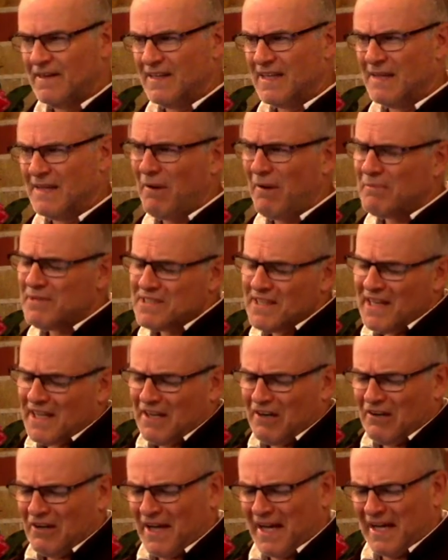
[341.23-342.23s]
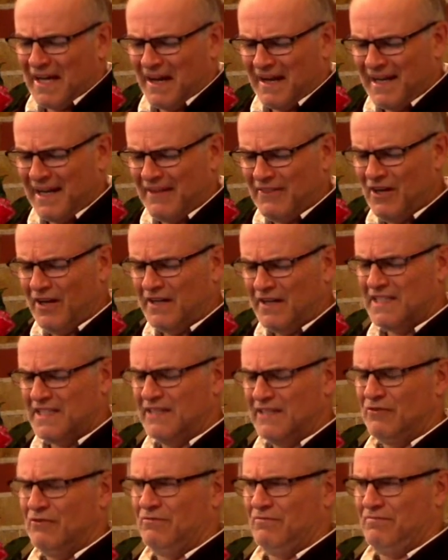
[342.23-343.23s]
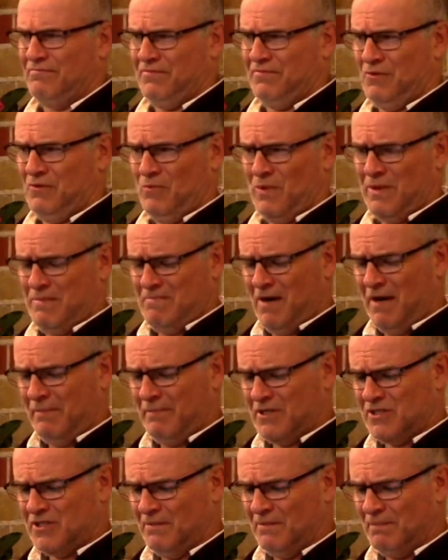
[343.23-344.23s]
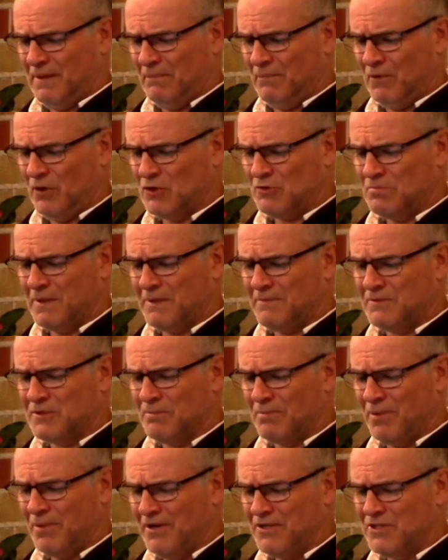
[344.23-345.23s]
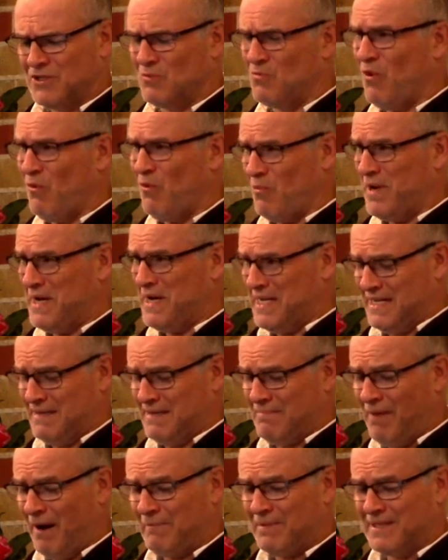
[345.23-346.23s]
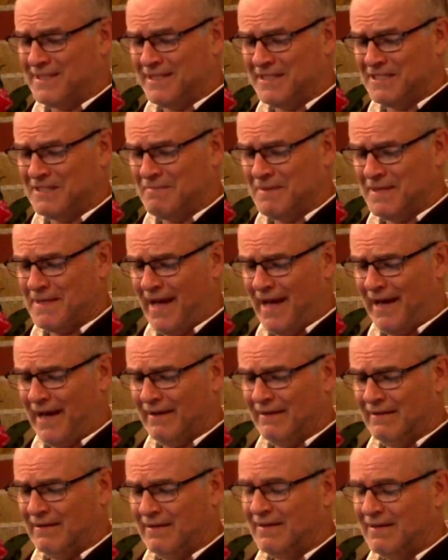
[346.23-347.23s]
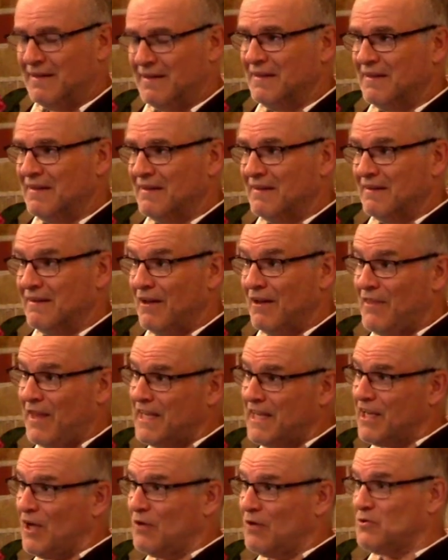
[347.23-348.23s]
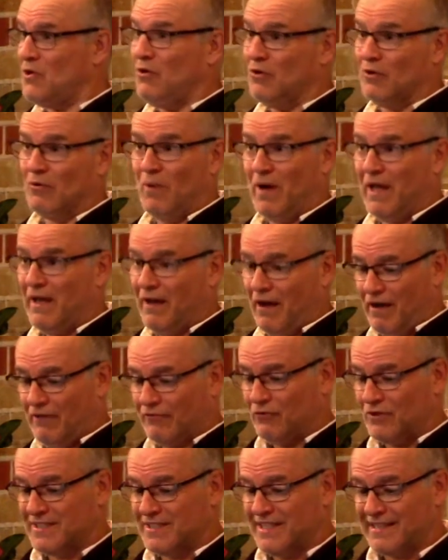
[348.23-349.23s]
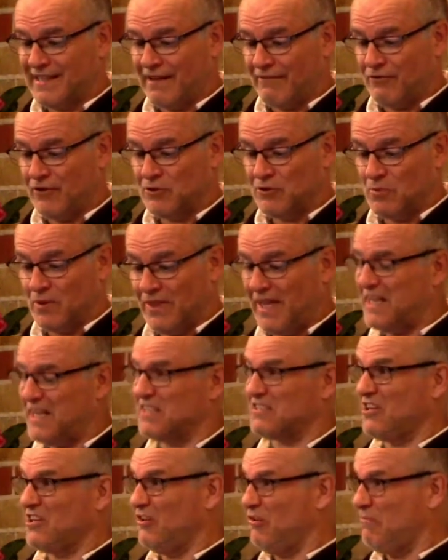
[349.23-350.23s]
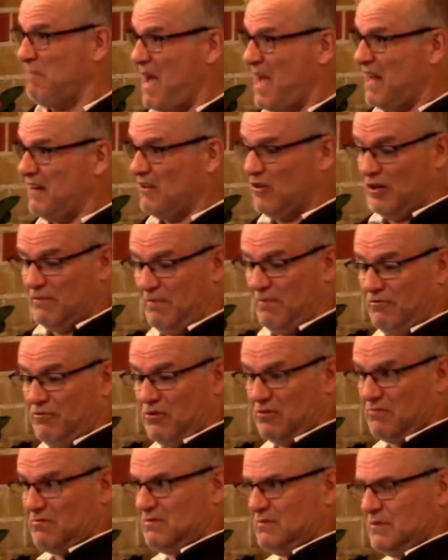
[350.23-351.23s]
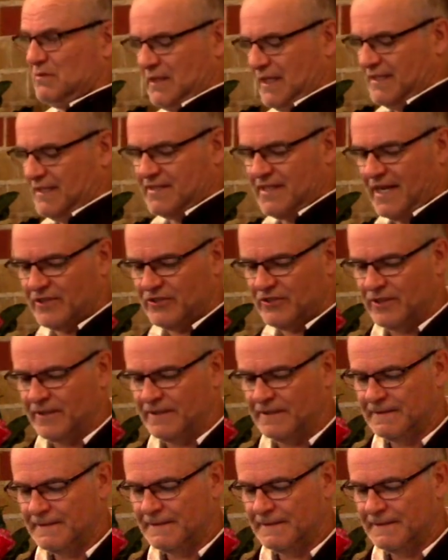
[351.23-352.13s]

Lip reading: They might be saying, okay, I get the idea of that we might be stumbling blocks, but I'm surprised that what we did might be seen to be that. And then he goes on, after he said that first one, then it's cut off my hand, cut off my foot, etc.